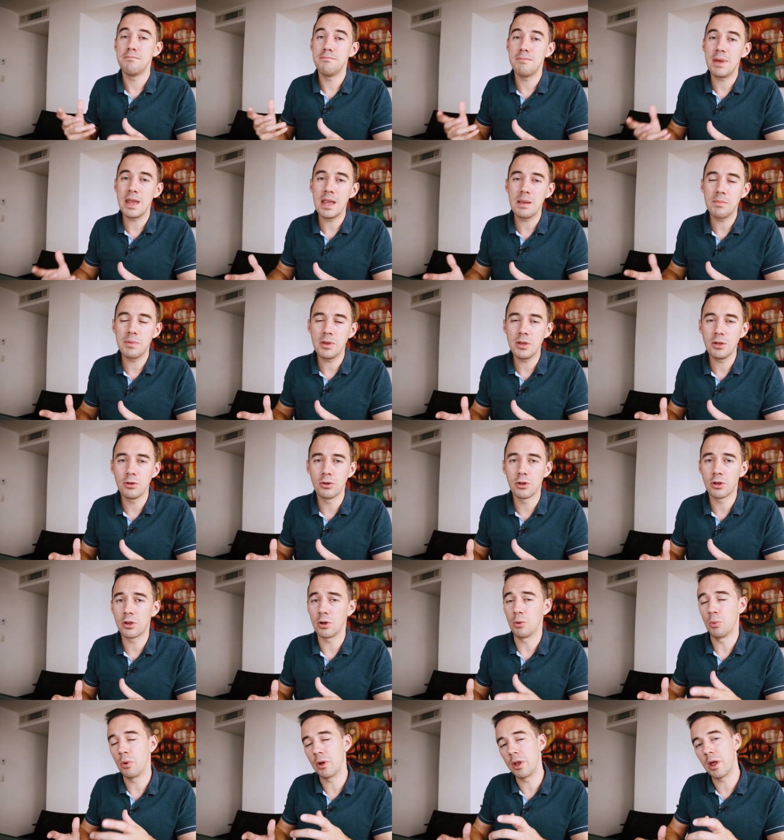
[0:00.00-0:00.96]
maybe you
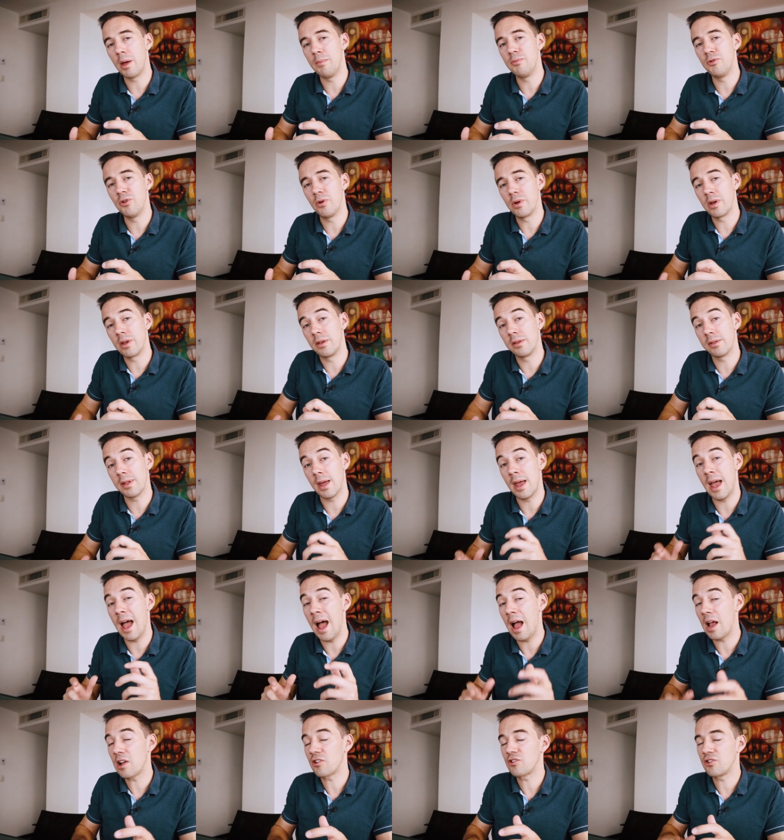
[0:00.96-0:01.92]
look at what I'm doing and say,
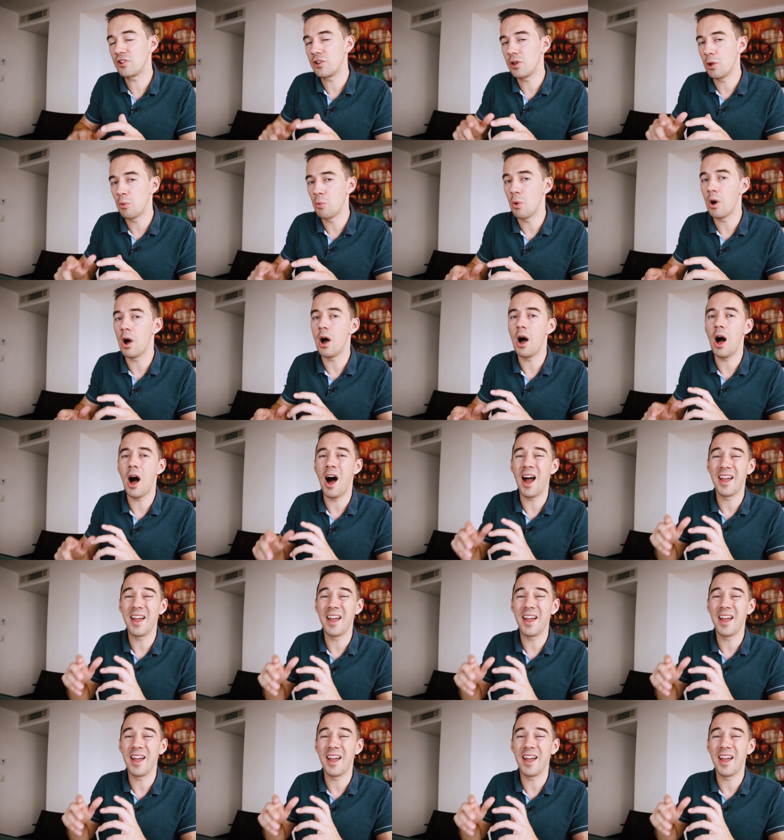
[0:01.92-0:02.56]
actually, you know what?